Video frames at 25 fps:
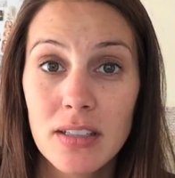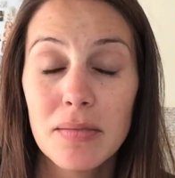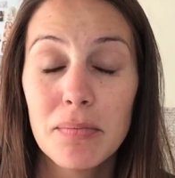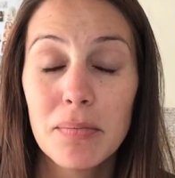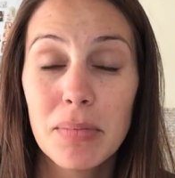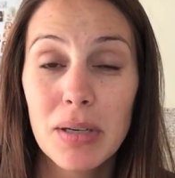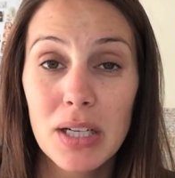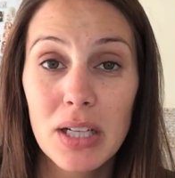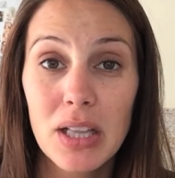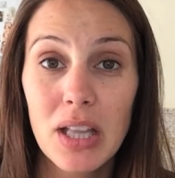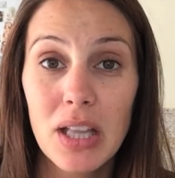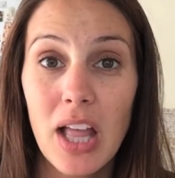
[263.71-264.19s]

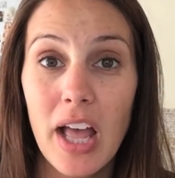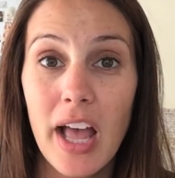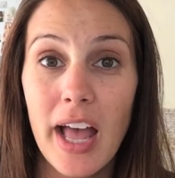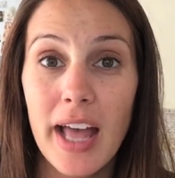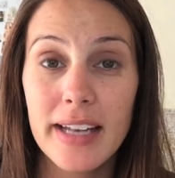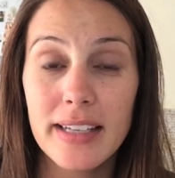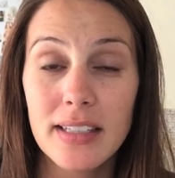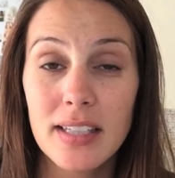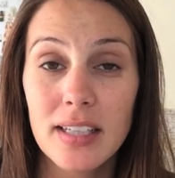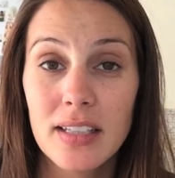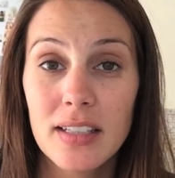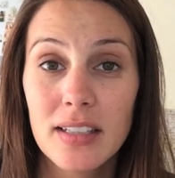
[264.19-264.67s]

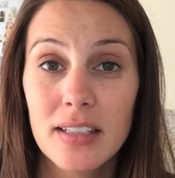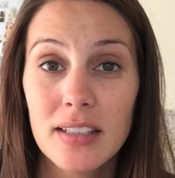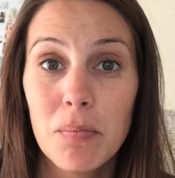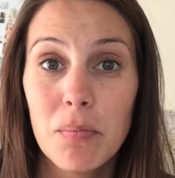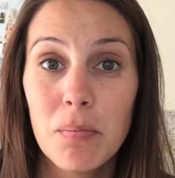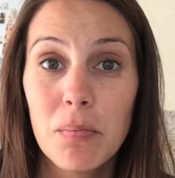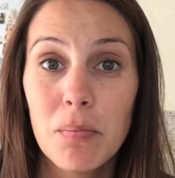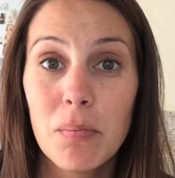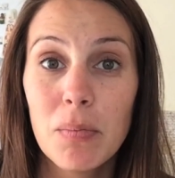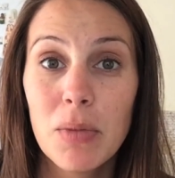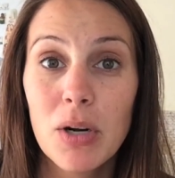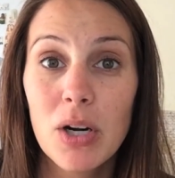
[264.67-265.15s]
Merlot.
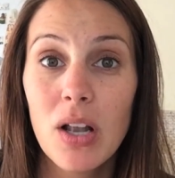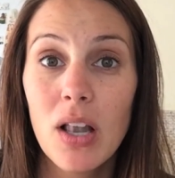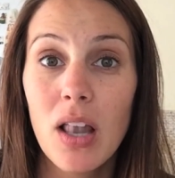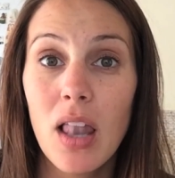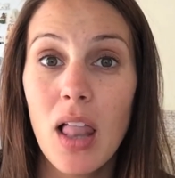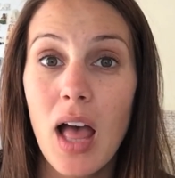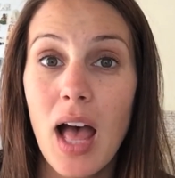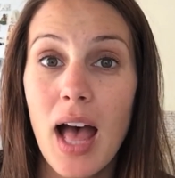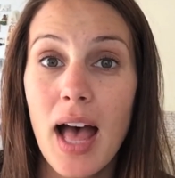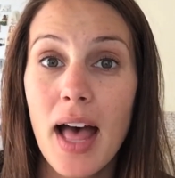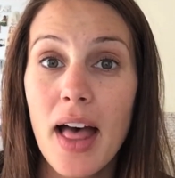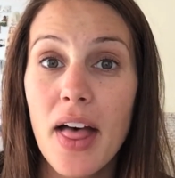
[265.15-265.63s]

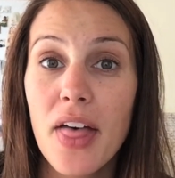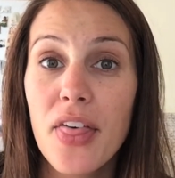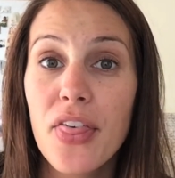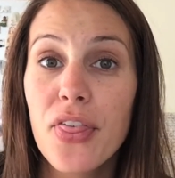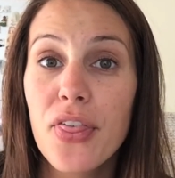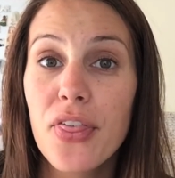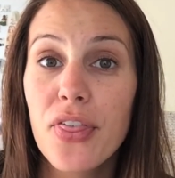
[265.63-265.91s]
Merloth.